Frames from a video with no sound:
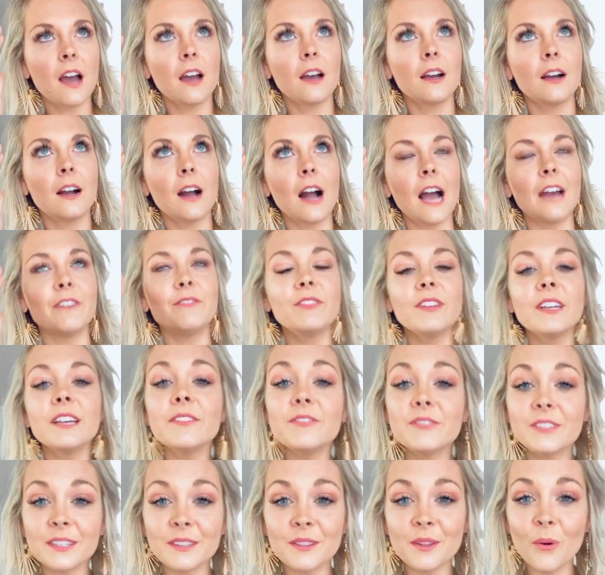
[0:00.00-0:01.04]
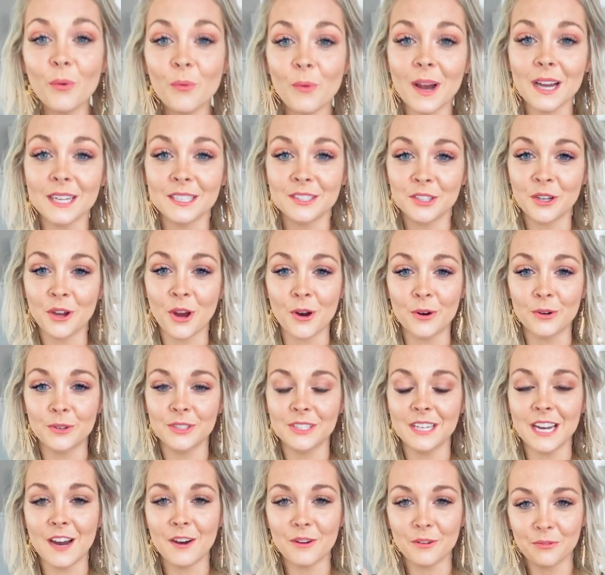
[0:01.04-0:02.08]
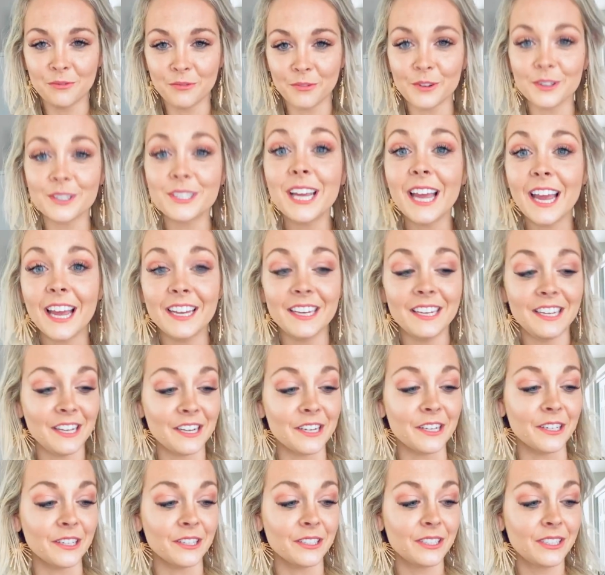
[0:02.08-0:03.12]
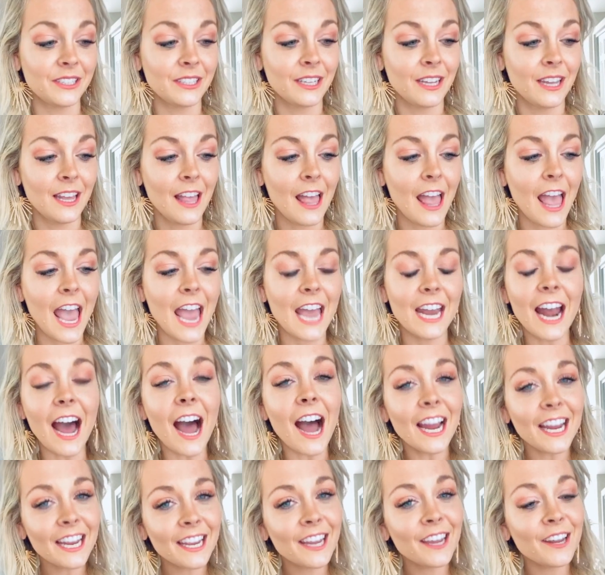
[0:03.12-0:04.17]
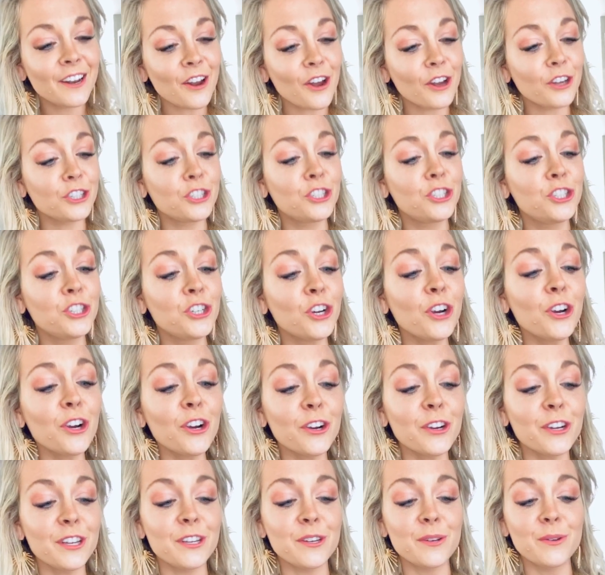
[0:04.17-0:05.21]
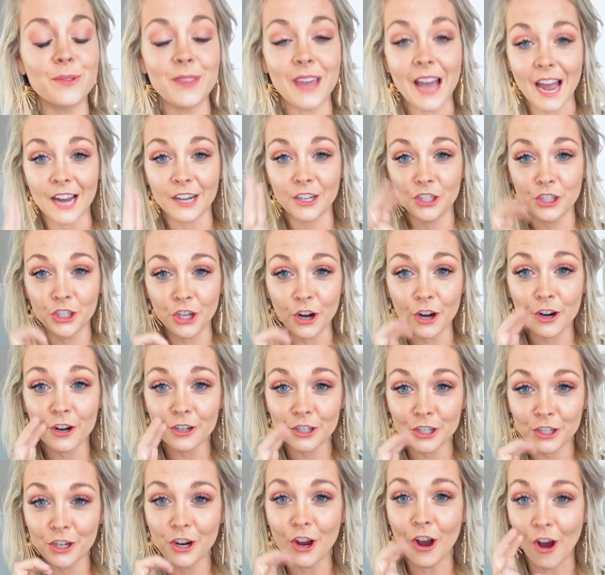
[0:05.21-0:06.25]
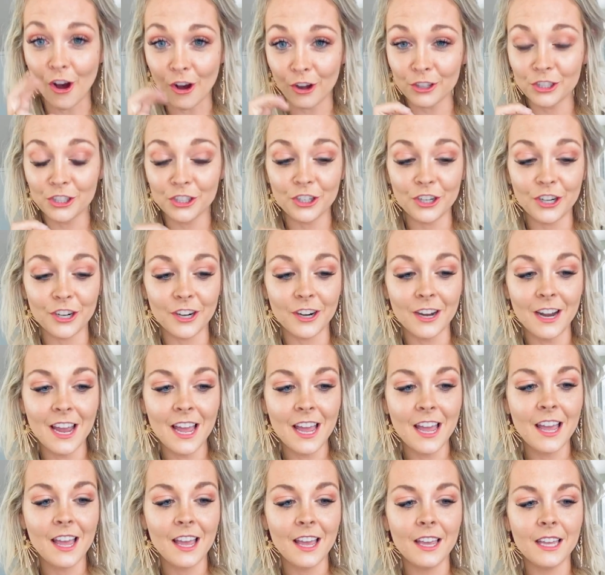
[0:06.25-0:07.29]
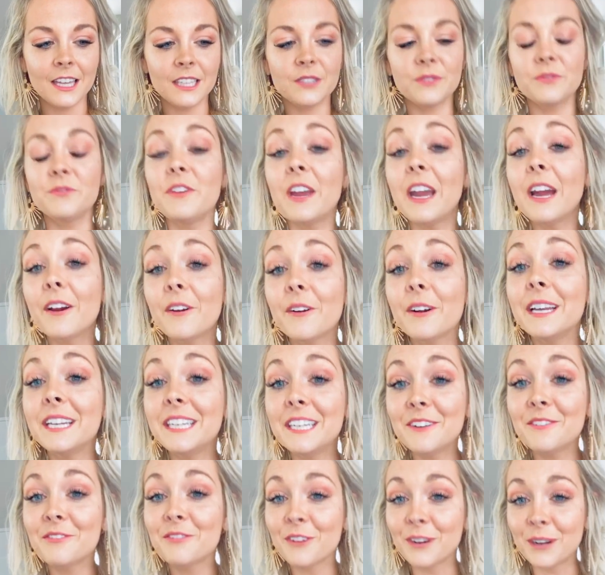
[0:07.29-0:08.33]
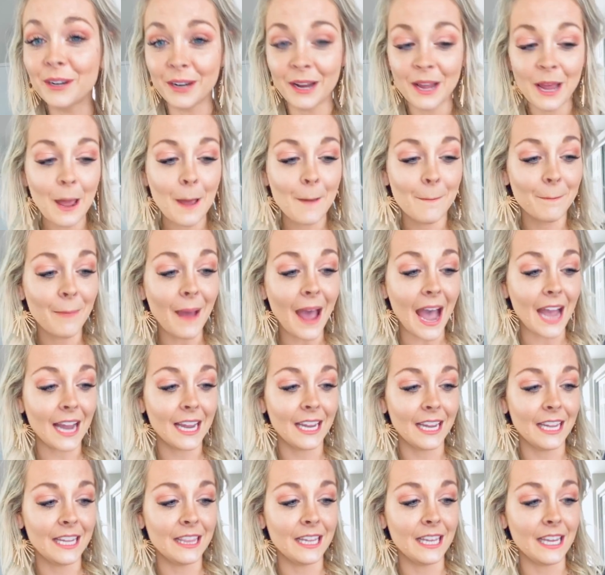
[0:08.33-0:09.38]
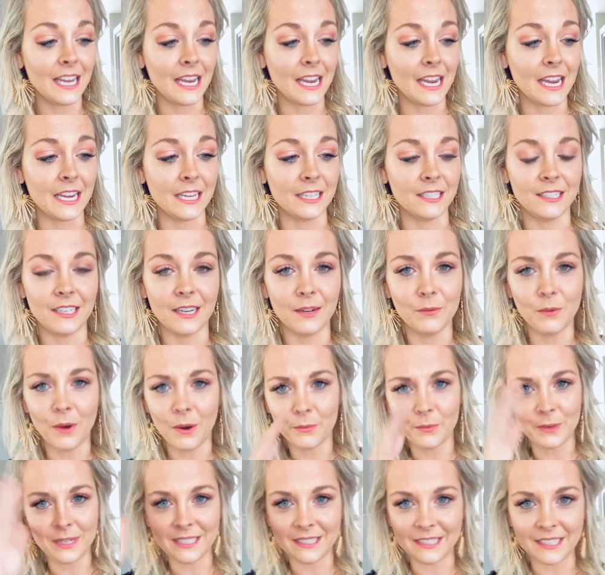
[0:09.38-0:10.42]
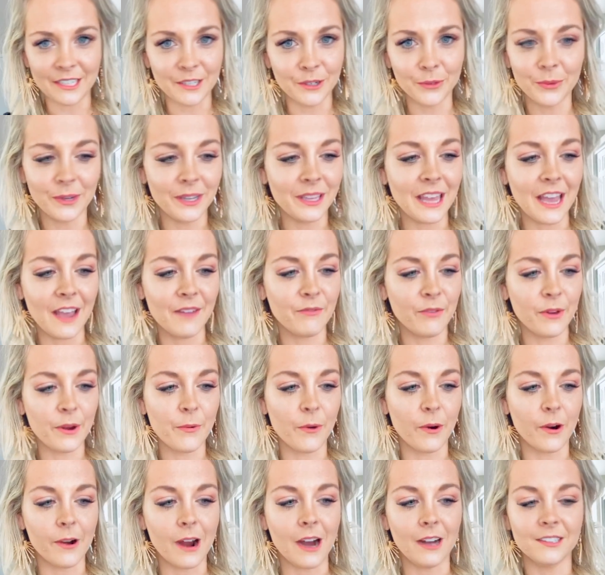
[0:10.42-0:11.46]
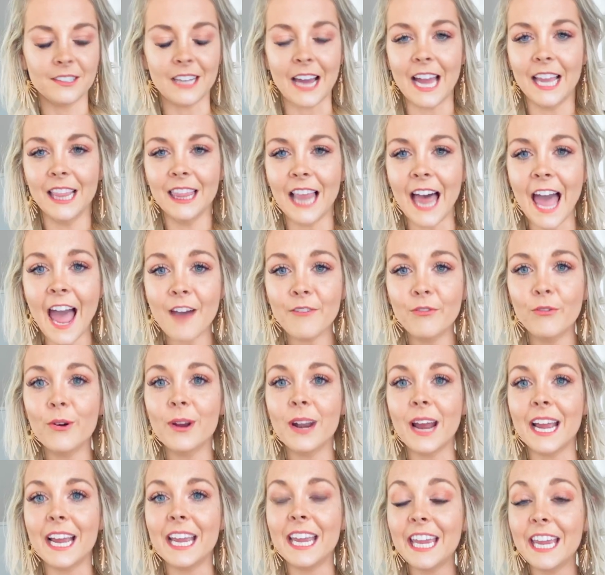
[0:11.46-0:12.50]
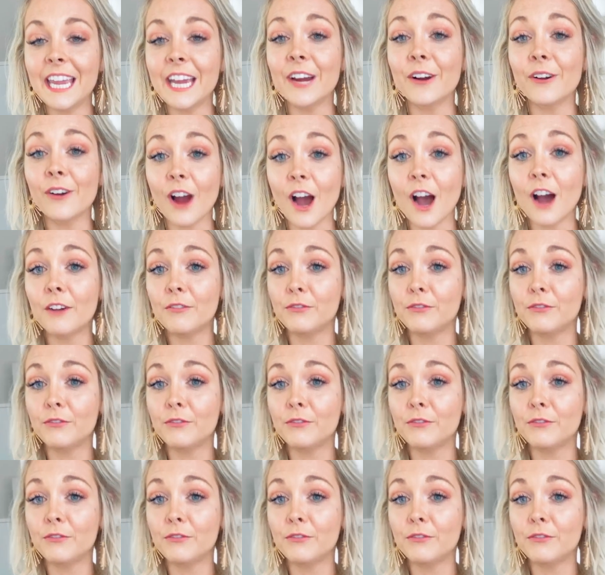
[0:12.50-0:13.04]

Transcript: I've lived in the West Coast now for 10 years, and I can assure you that church culture is very different back in the East and what we deal with everywhere else. I laugh when I hear of